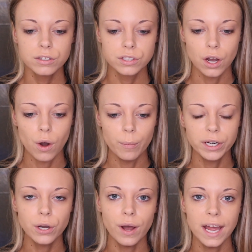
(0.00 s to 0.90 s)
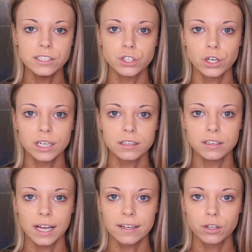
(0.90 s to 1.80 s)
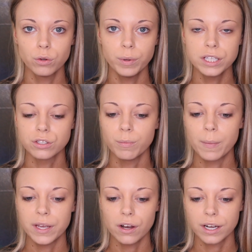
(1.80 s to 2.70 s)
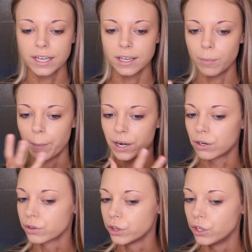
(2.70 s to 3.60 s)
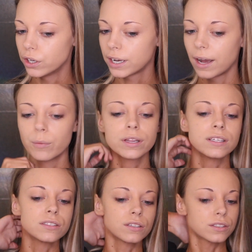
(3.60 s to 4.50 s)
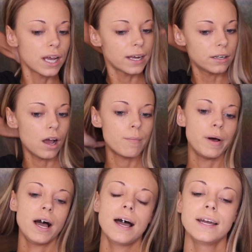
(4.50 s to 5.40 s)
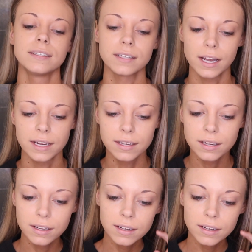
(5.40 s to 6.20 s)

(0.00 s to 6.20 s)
So I'm gonna go ahead and turn down the light a little bit so maybe y'all can get a better look at what this looks like, not behind like